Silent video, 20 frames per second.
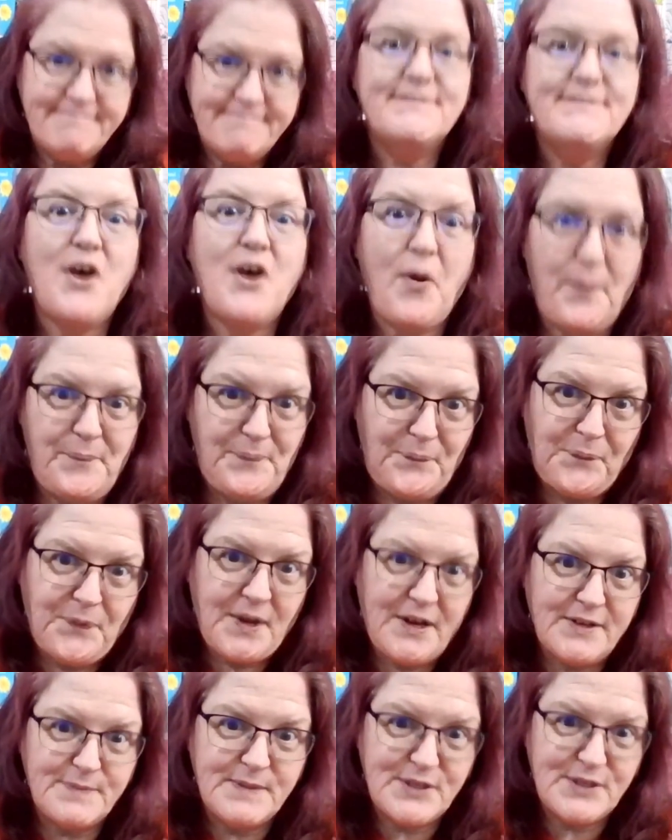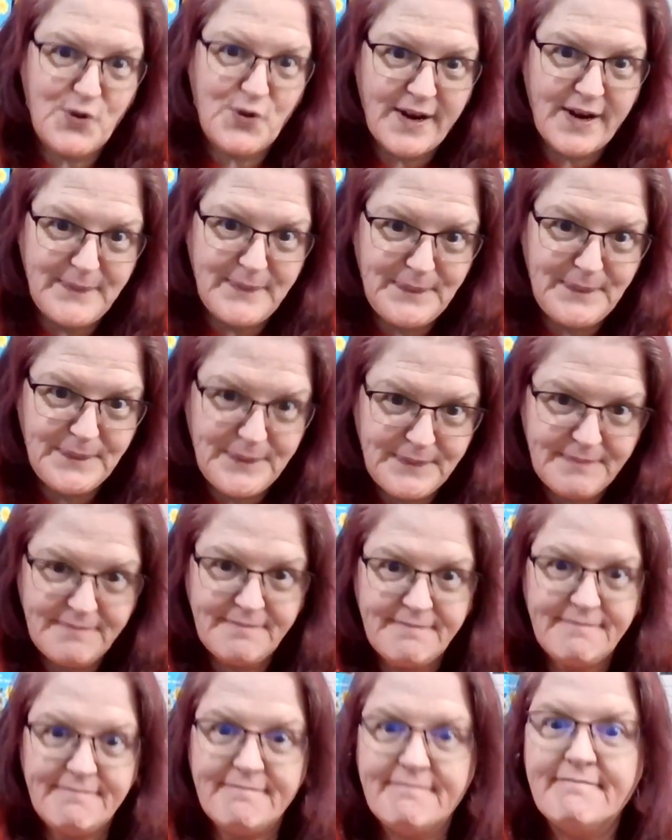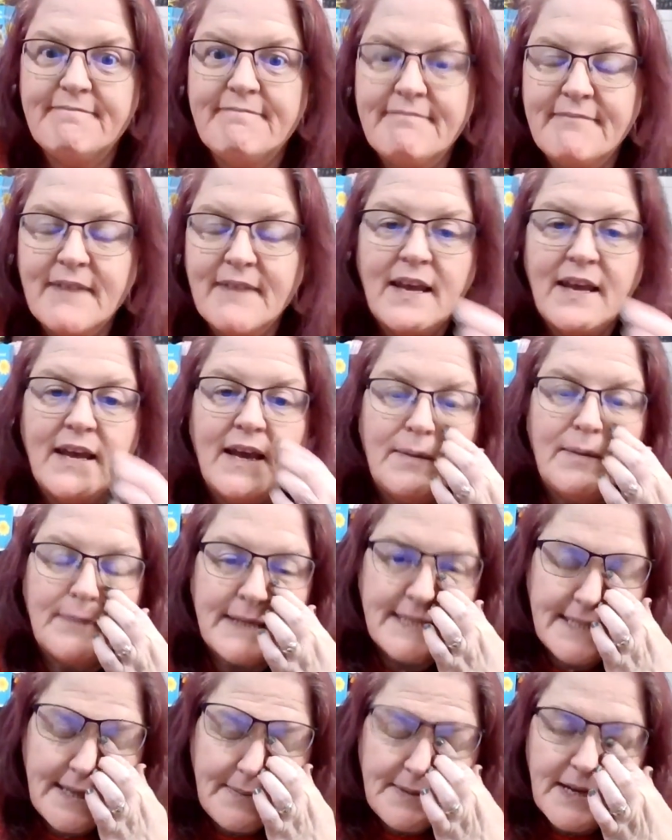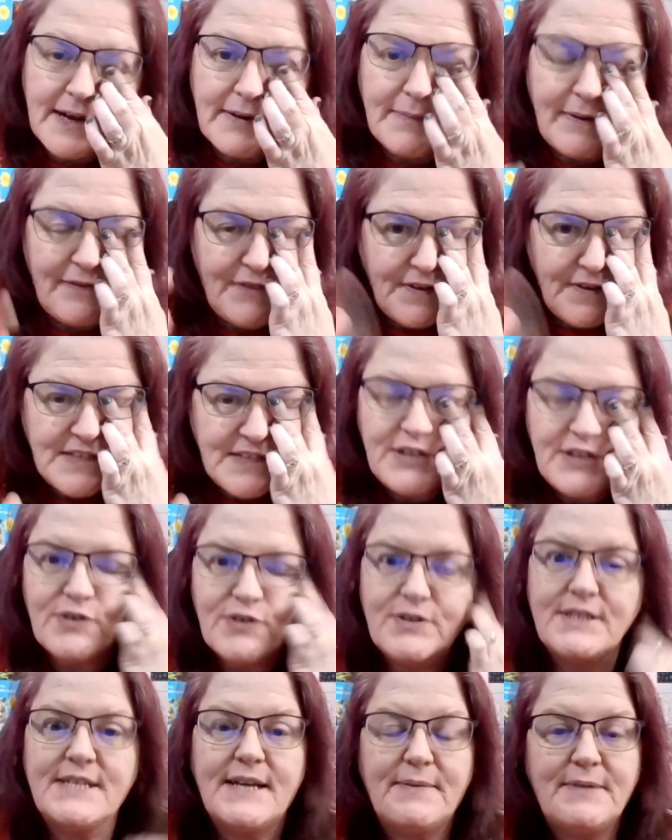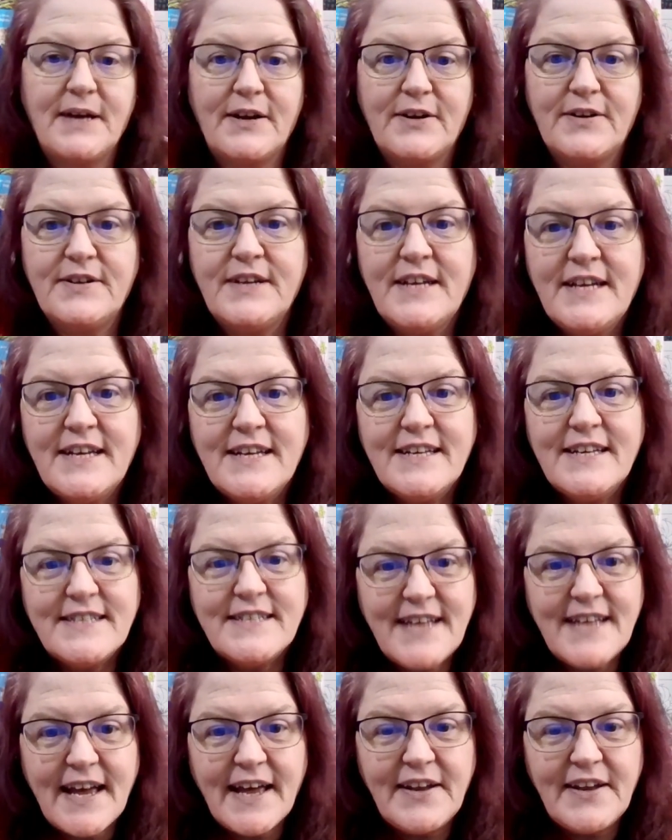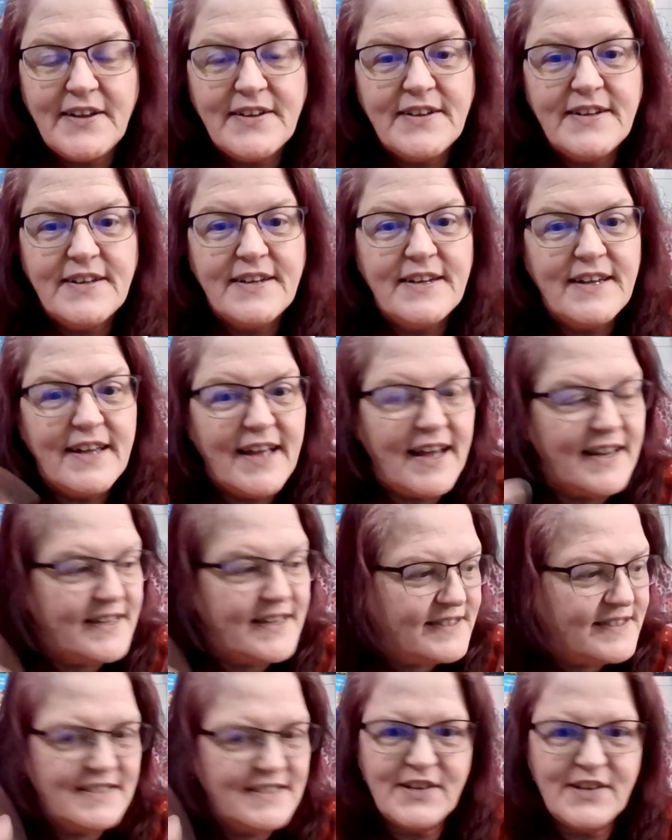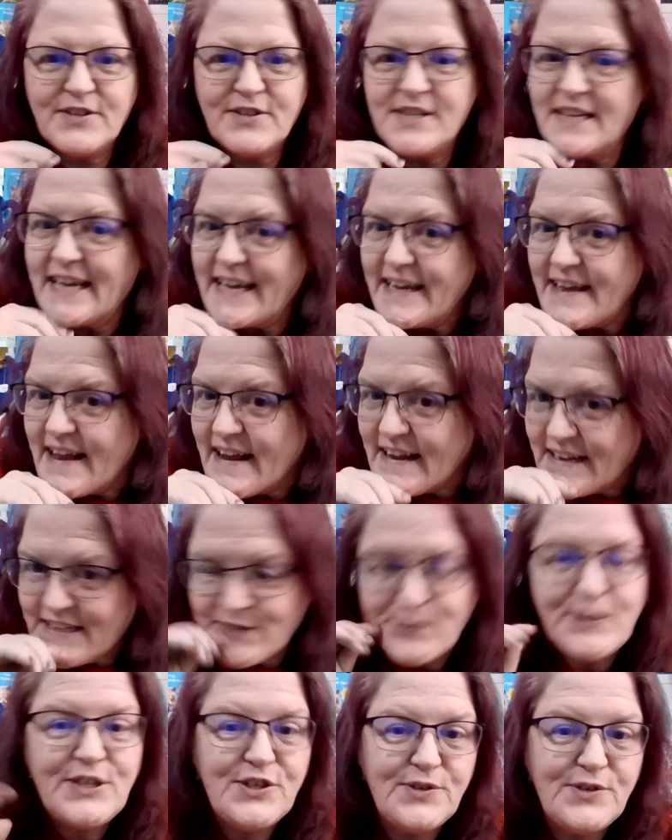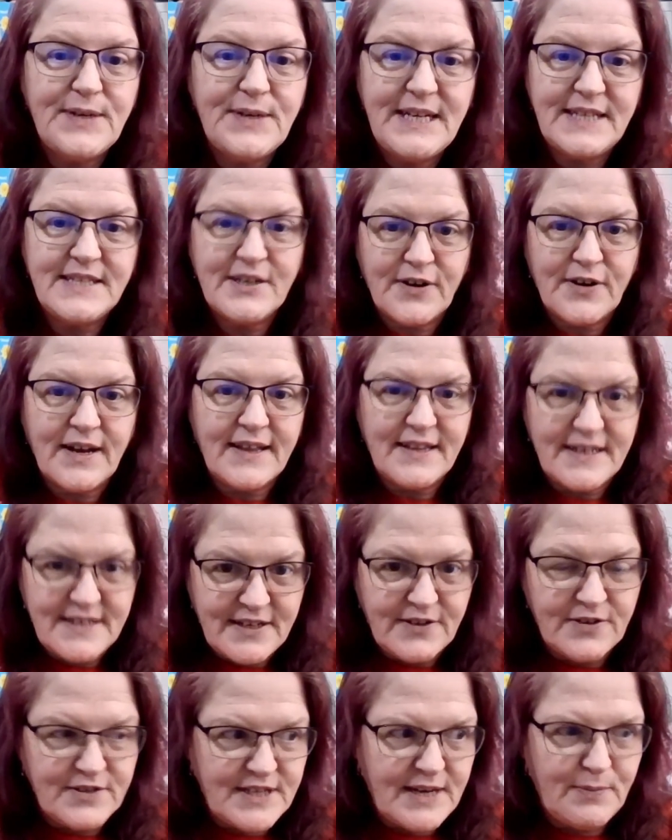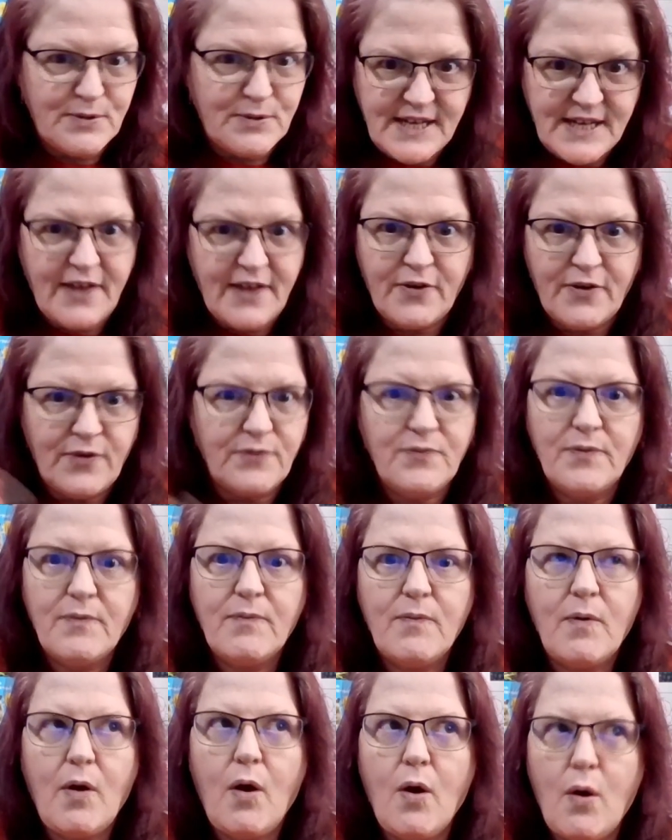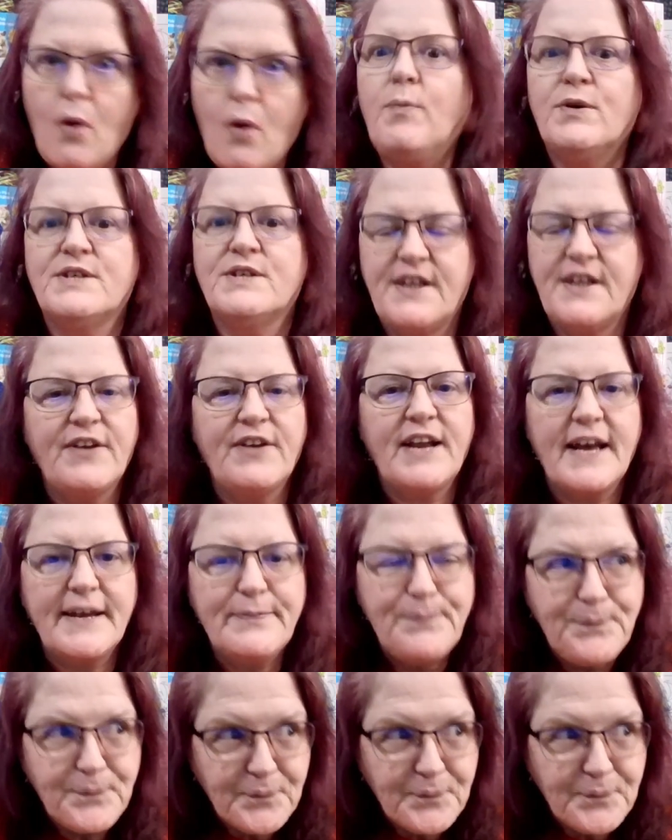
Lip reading: So, here's my story. My stepdaughter, my 15-year-old stepdaughter, said at dinner tonight, because we do eat dinner at the dinner table together almost every night.